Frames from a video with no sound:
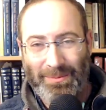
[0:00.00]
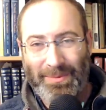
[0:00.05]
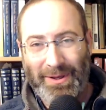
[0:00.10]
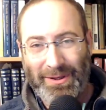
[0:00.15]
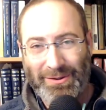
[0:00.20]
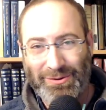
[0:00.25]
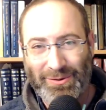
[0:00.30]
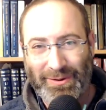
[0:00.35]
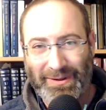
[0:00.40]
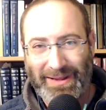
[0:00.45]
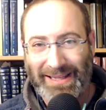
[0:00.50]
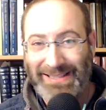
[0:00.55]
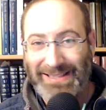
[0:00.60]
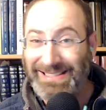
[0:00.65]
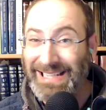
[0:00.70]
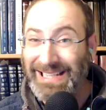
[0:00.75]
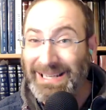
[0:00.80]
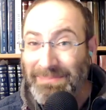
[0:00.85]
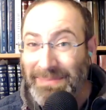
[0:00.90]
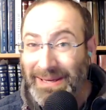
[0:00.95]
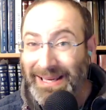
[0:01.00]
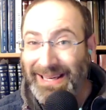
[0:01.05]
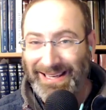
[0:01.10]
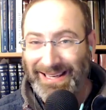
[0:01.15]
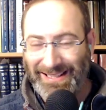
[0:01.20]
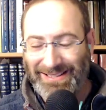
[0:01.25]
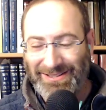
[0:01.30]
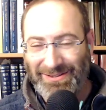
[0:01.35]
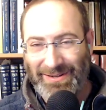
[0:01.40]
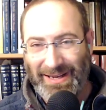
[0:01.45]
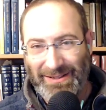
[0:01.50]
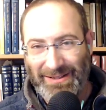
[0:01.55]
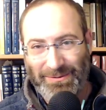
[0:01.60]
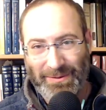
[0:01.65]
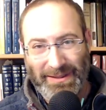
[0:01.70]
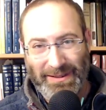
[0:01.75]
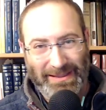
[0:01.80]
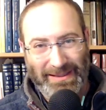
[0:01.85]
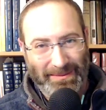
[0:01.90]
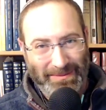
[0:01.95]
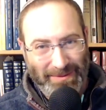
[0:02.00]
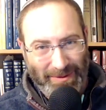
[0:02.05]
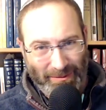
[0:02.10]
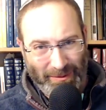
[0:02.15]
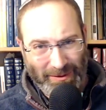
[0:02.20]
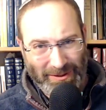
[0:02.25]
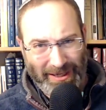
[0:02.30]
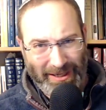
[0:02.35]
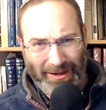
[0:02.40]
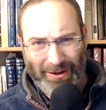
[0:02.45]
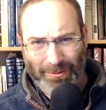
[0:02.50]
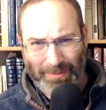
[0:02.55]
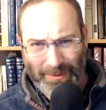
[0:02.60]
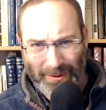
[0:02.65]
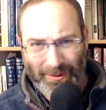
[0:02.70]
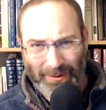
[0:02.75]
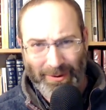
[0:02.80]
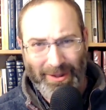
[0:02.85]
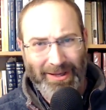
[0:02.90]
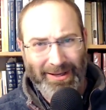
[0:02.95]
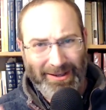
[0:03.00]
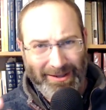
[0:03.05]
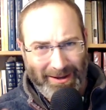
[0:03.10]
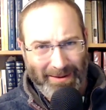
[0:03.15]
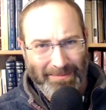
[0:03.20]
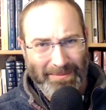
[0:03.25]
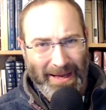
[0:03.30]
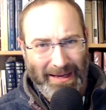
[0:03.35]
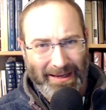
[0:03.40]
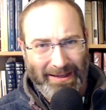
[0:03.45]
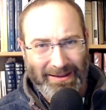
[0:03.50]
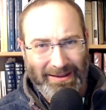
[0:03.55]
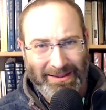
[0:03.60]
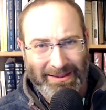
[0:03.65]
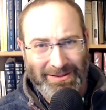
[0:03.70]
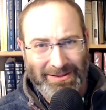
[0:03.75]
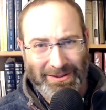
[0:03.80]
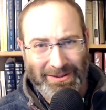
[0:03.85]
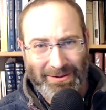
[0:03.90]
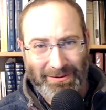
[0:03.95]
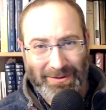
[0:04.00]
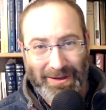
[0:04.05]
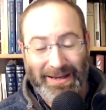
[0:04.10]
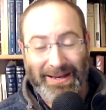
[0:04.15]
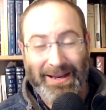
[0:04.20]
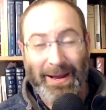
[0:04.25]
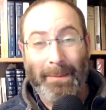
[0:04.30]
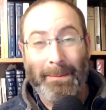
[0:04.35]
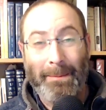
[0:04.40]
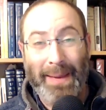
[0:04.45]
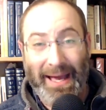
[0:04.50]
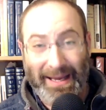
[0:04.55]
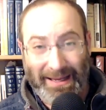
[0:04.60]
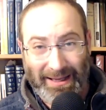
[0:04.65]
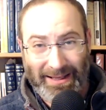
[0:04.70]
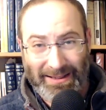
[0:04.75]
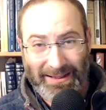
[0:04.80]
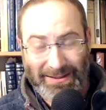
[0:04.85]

hope you enjoy that sneak peek into next week's episode, which I hope you come back and listen to. Now back